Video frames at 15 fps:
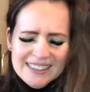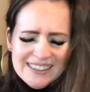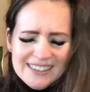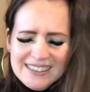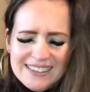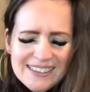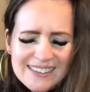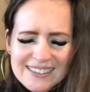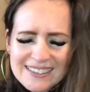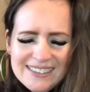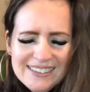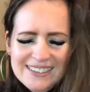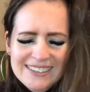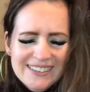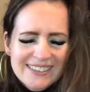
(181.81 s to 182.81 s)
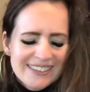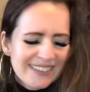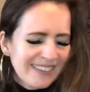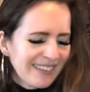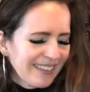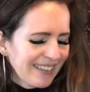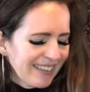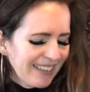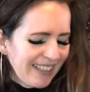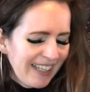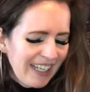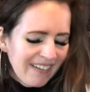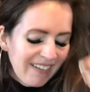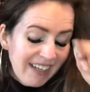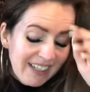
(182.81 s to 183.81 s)
Oh, God.
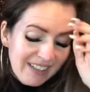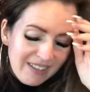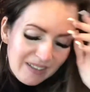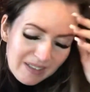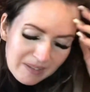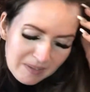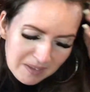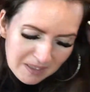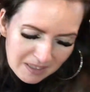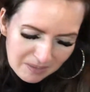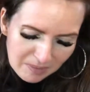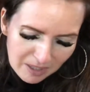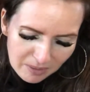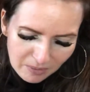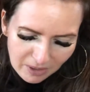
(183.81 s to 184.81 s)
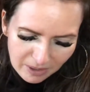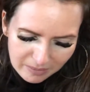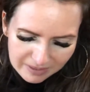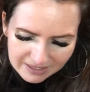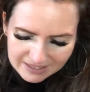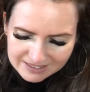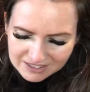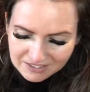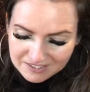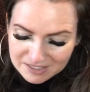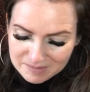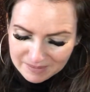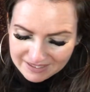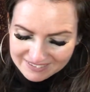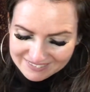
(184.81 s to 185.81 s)
Anyway, where were we? Sorry
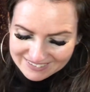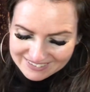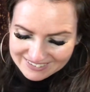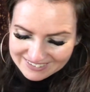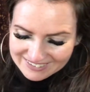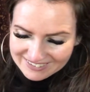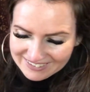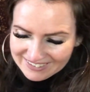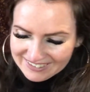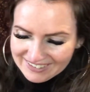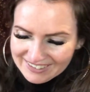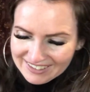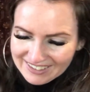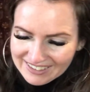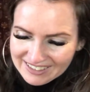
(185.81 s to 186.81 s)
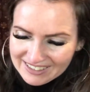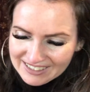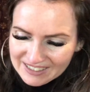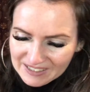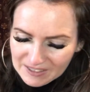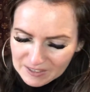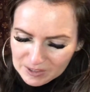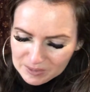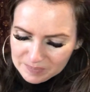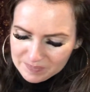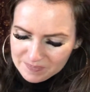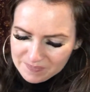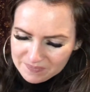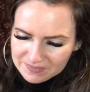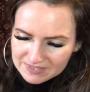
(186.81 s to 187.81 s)
about
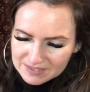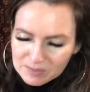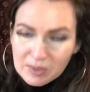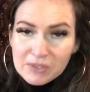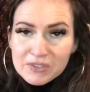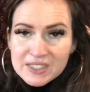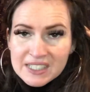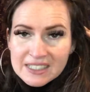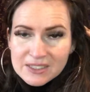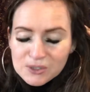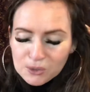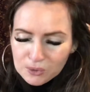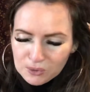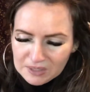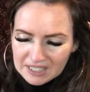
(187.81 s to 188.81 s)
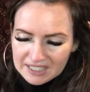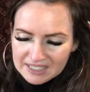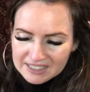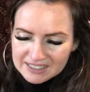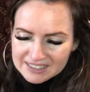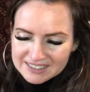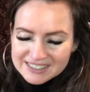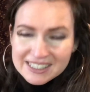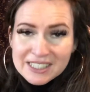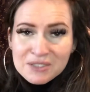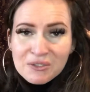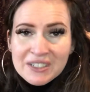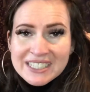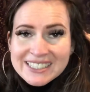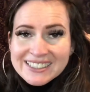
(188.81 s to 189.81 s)
that. Bit of a detour there. This
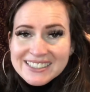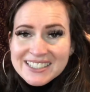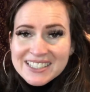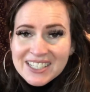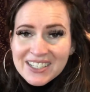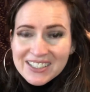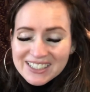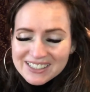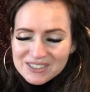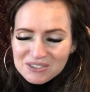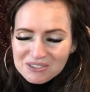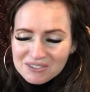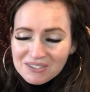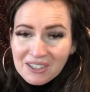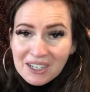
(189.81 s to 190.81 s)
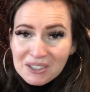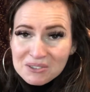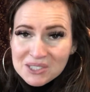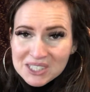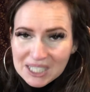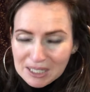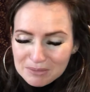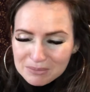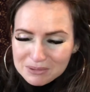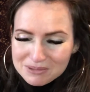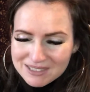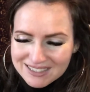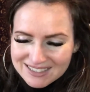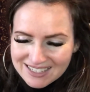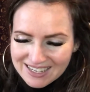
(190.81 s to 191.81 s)
reading's turning into a right old
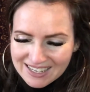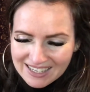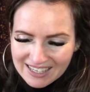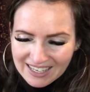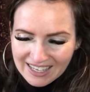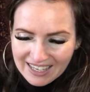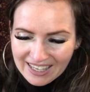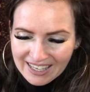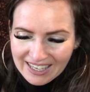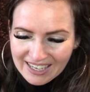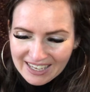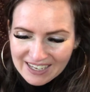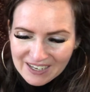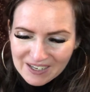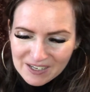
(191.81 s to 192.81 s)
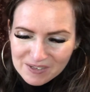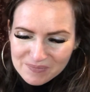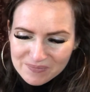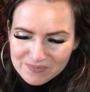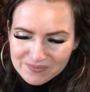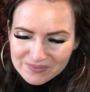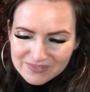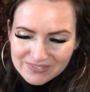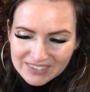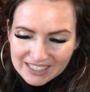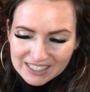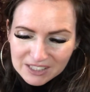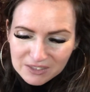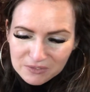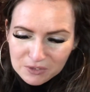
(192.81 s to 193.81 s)
shambles, isn't it?
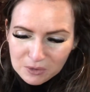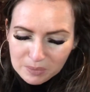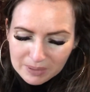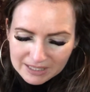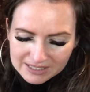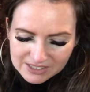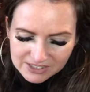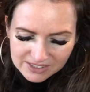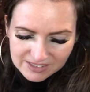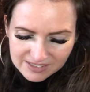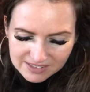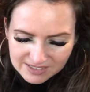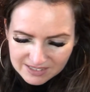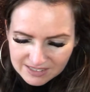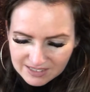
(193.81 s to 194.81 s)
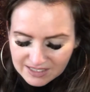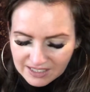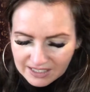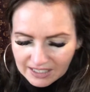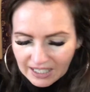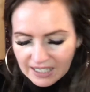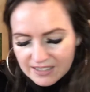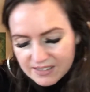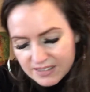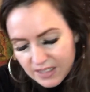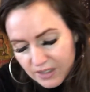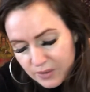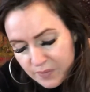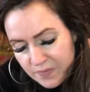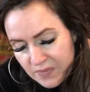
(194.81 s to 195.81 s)
Thank you for your patience. Okay, so